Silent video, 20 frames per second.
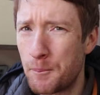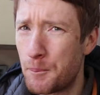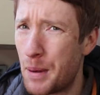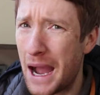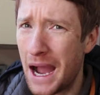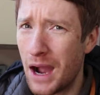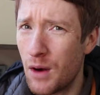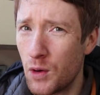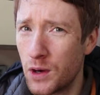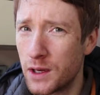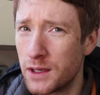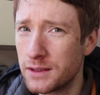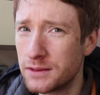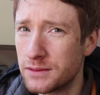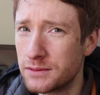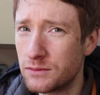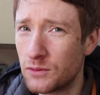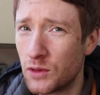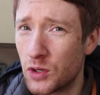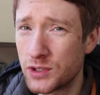power
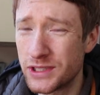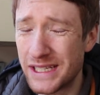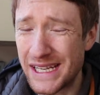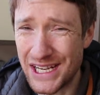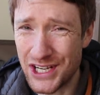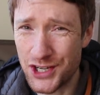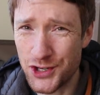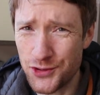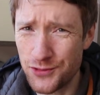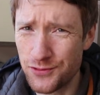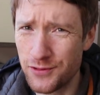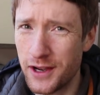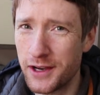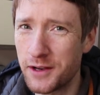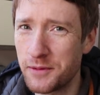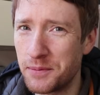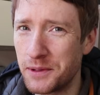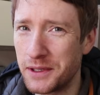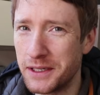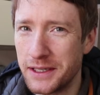was
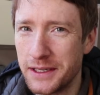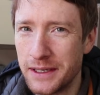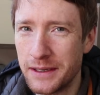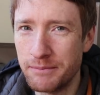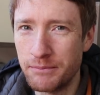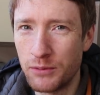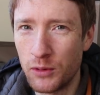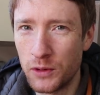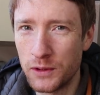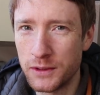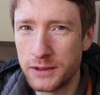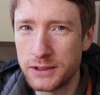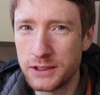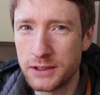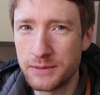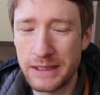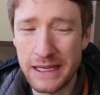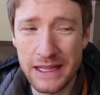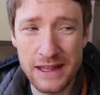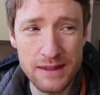incredibly important
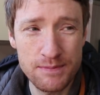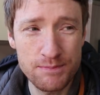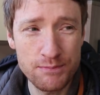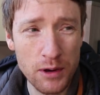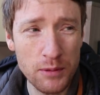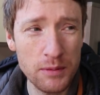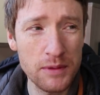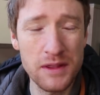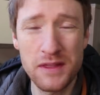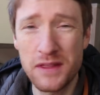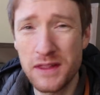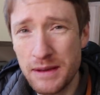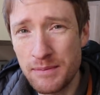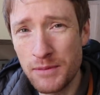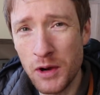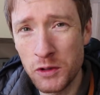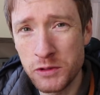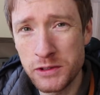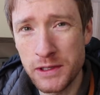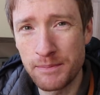to me, probably the
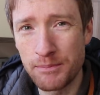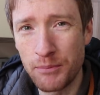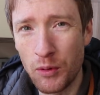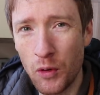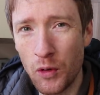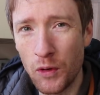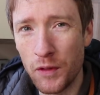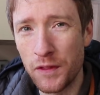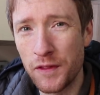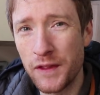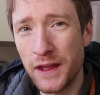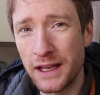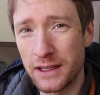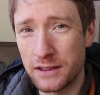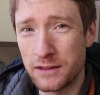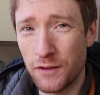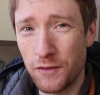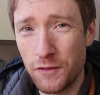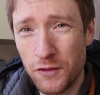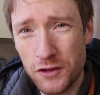most important thing.
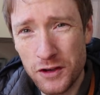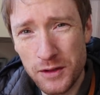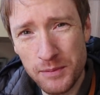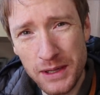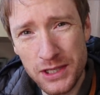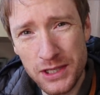So I've already